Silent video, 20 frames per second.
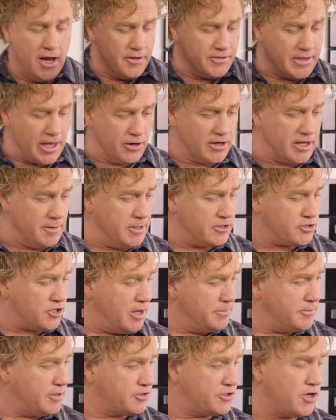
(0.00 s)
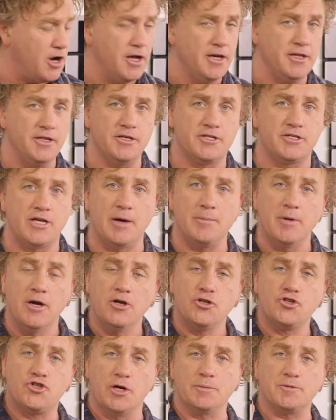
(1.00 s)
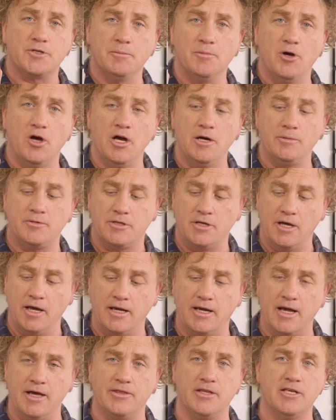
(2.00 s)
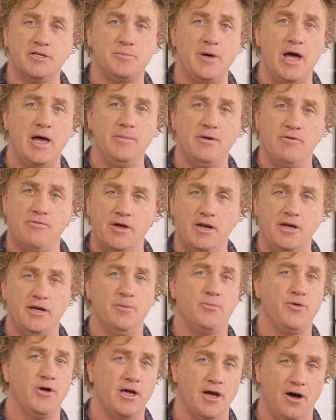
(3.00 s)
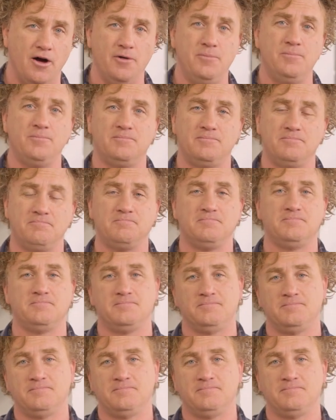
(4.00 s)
That'll give me time to tidy this up, chop some herbs and get this baby ready to bring home.